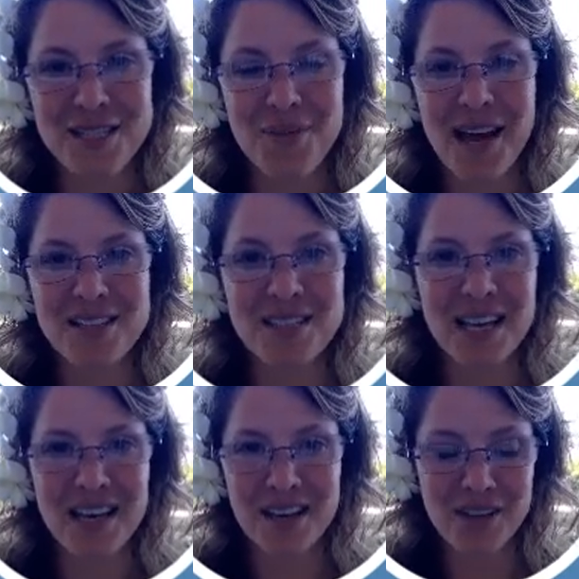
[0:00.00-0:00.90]
this past
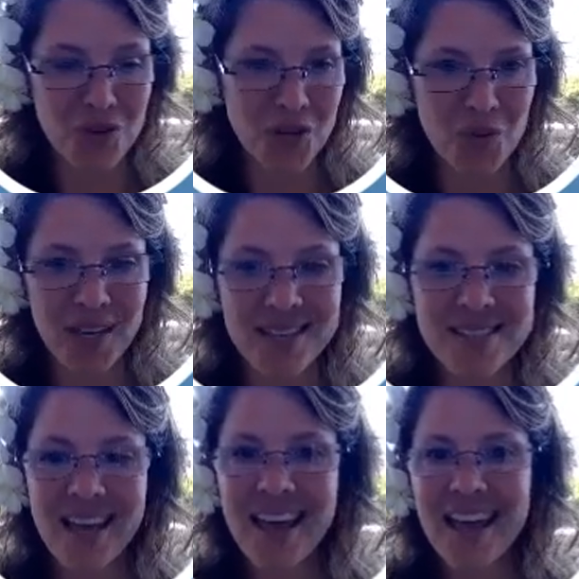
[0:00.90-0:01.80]
3
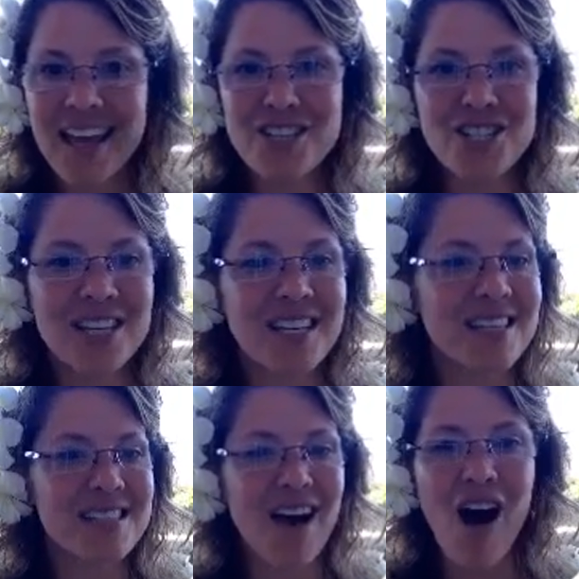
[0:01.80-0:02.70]
weeks, and she
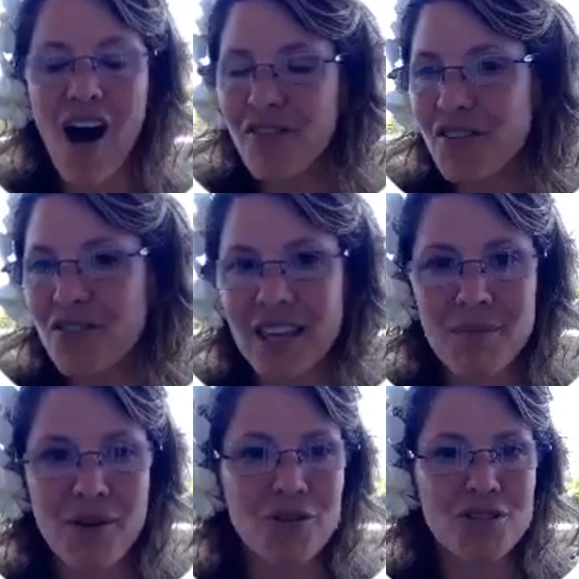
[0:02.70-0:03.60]
is off of
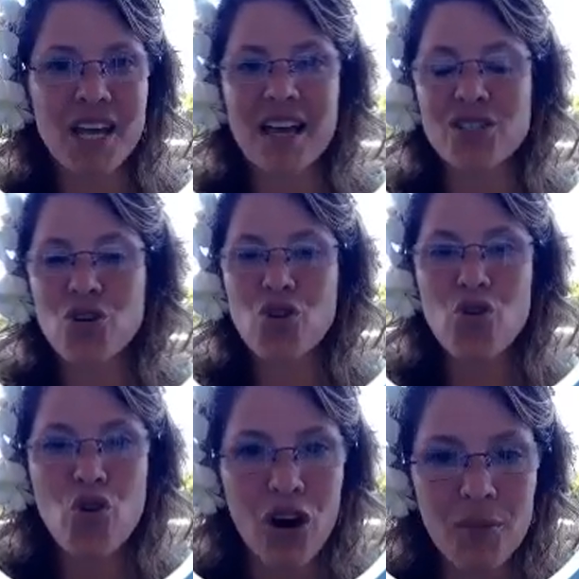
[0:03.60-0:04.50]
chemo. She has
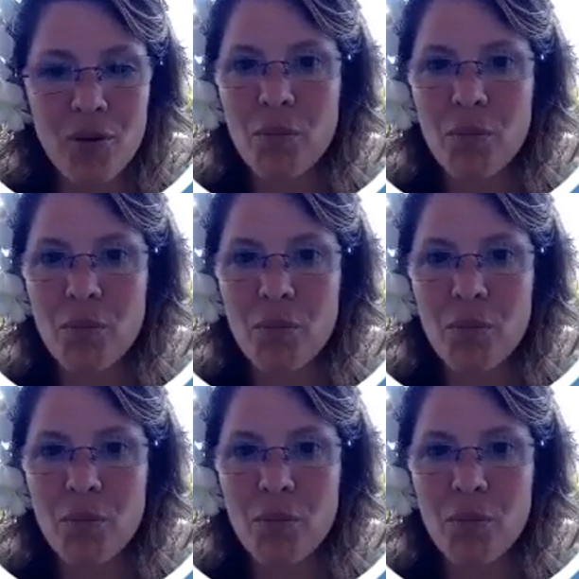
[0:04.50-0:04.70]
normal